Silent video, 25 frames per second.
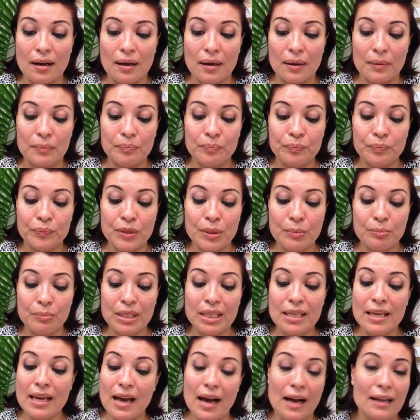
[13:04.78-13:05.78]

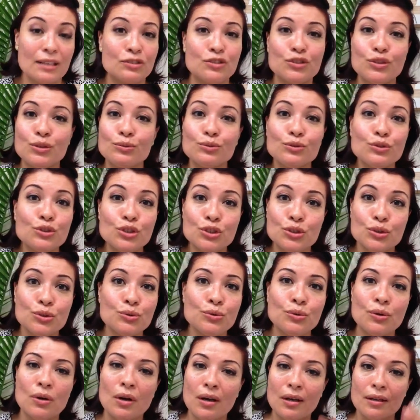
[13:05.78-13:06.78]
But yeah, don't
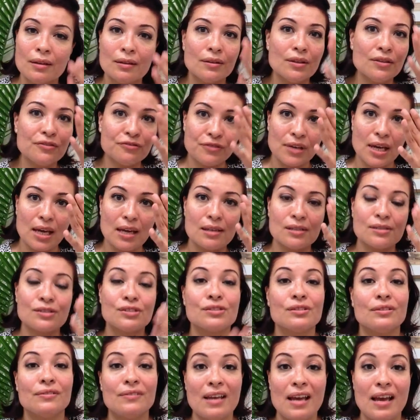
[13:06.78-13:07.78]
do the
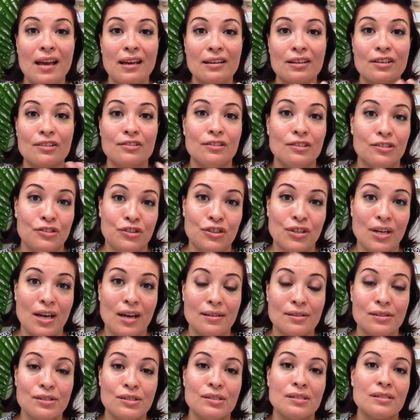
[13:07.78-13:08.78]
face, the neck, the
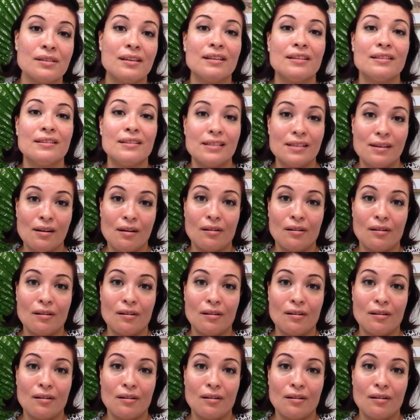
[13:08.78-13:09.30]
chest,